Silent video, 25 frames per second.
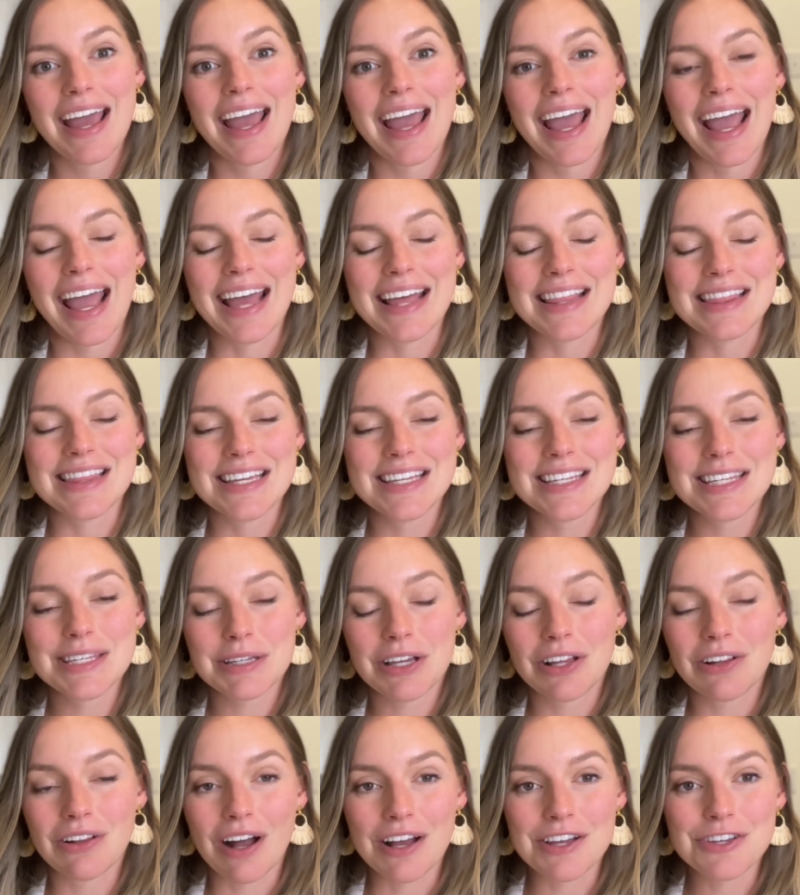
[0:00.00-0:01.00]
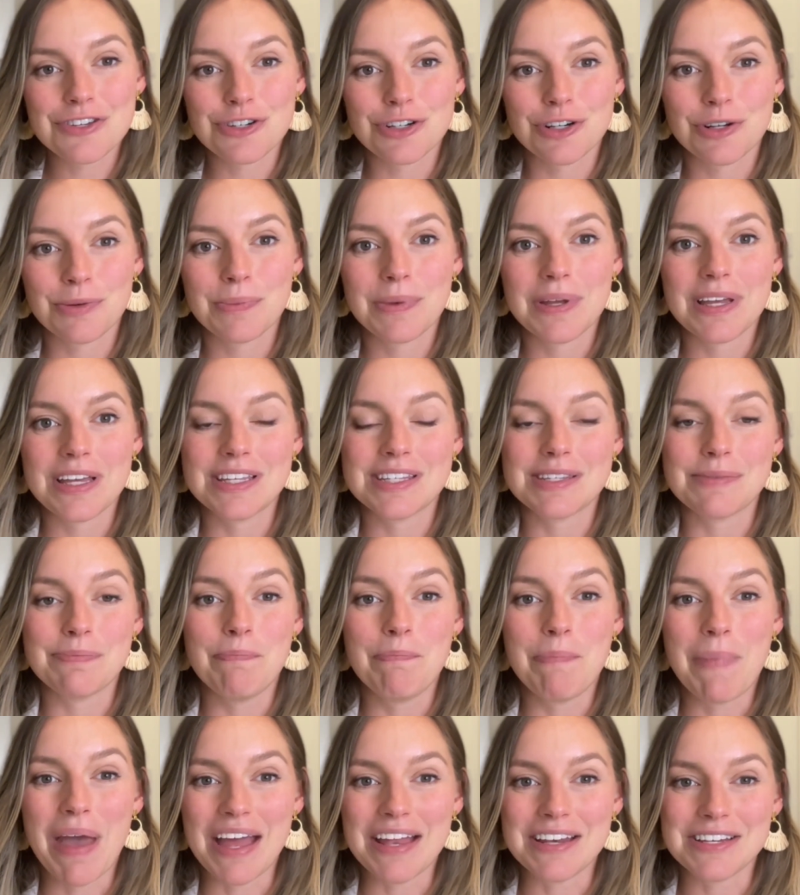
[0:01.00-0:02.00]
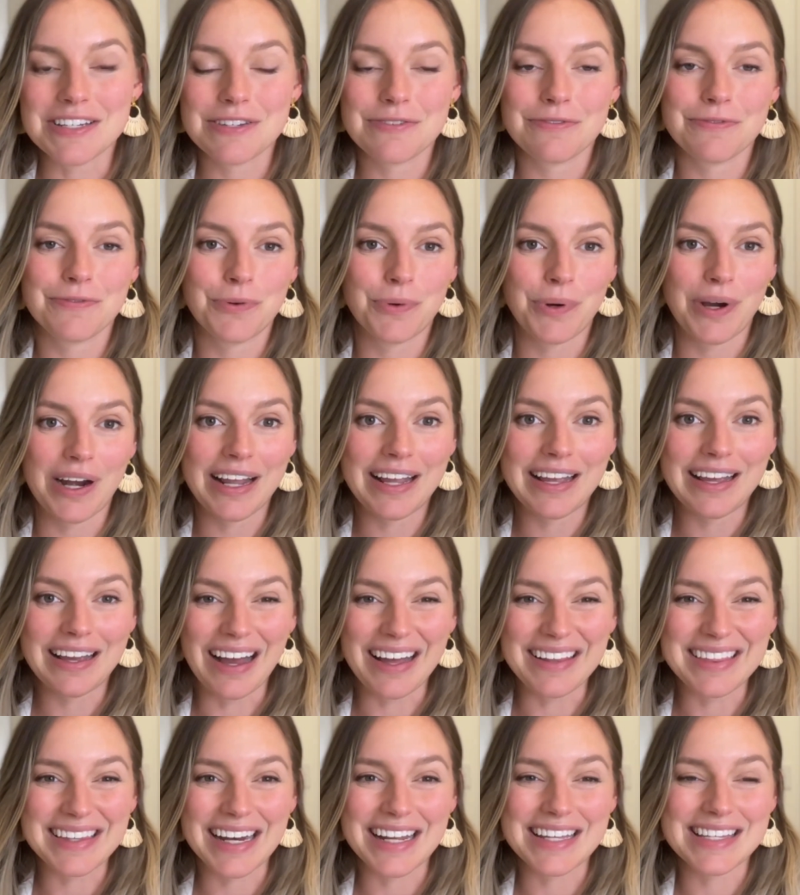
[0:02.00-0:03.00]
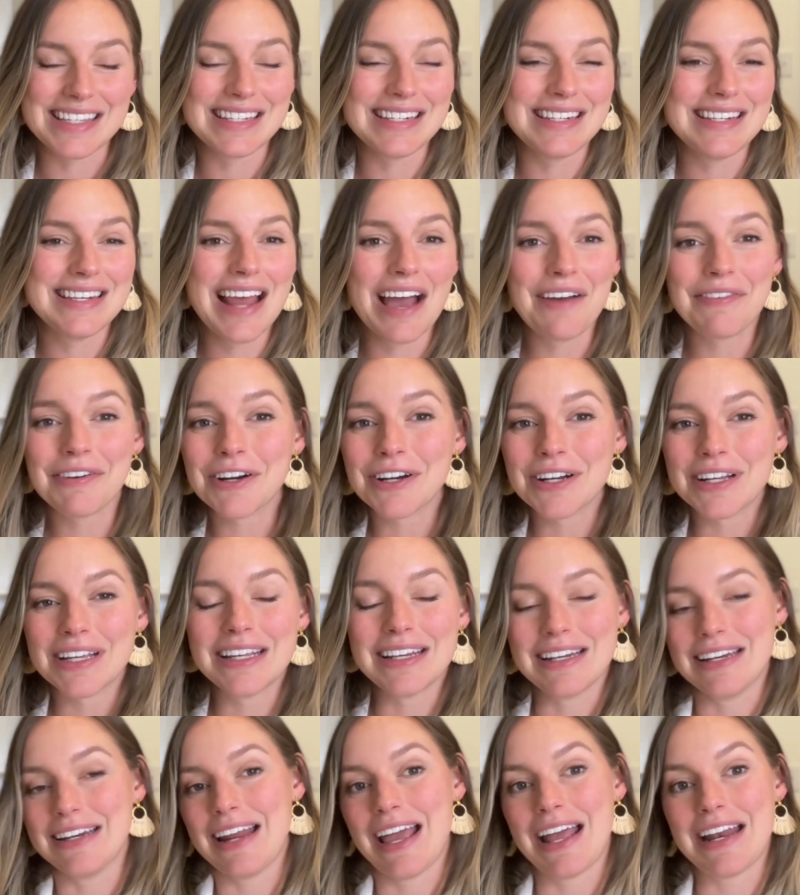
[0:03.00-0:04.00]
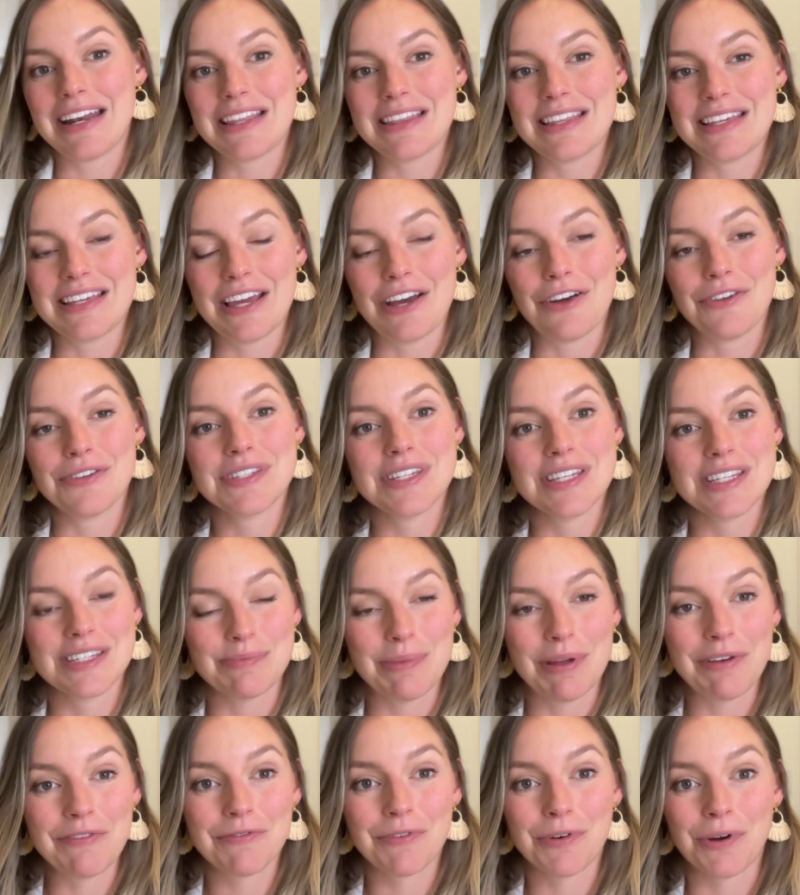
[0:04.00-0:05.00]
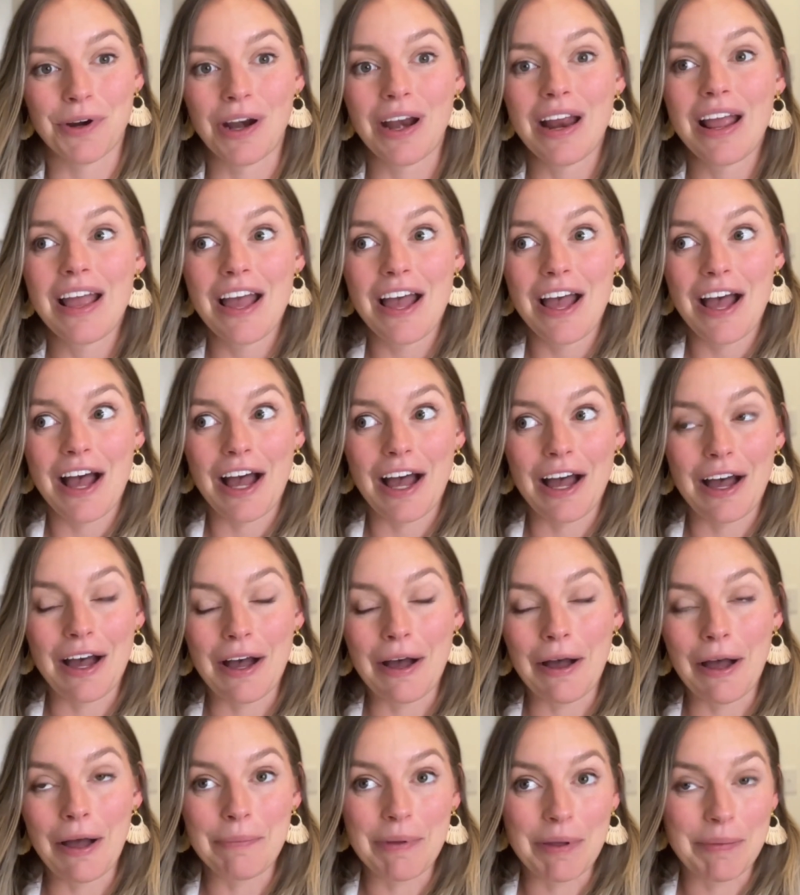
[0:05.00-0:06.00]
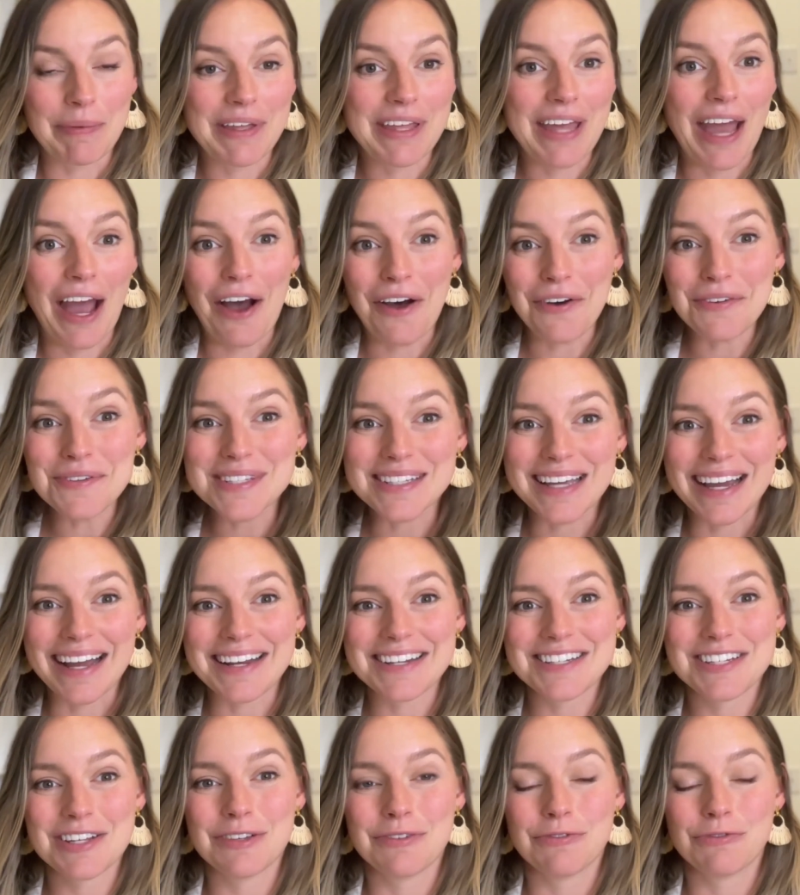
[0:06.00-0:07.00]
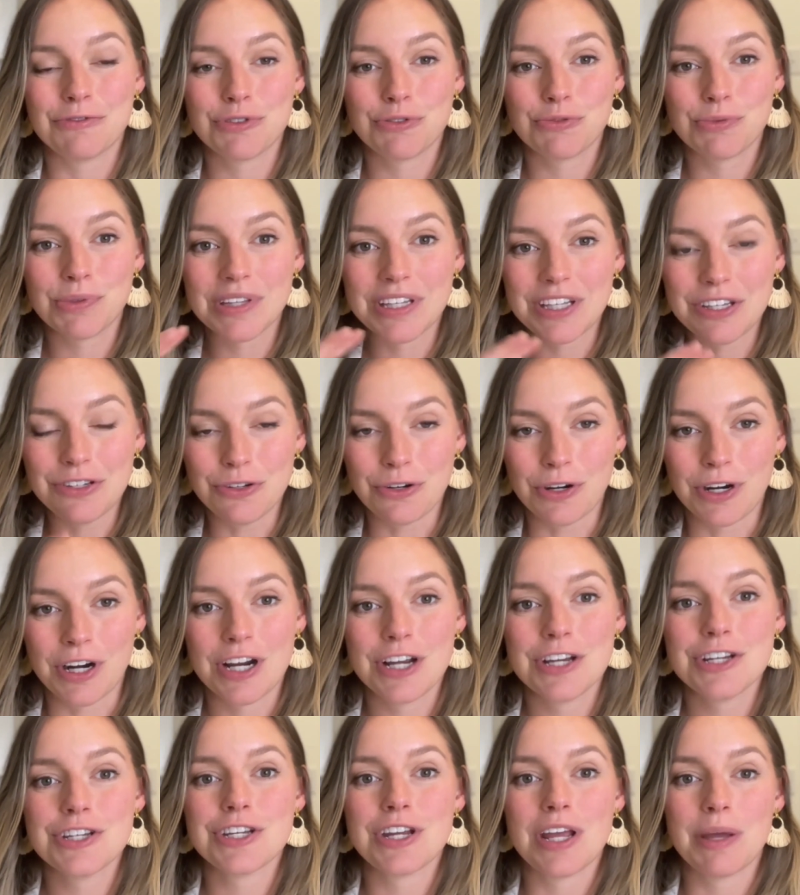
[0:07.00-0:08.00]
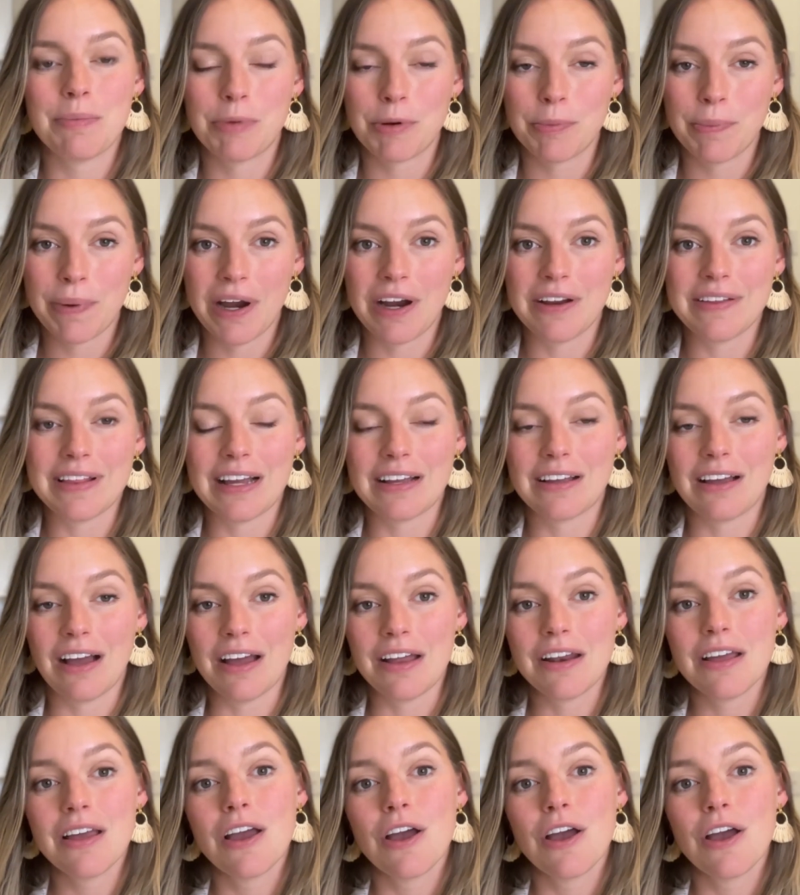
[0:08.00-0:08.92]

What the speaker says: And this colostrum is meant for a gut that has never eaten anything else. It's meant for a baby cow's gut to really nourish and prepare that gut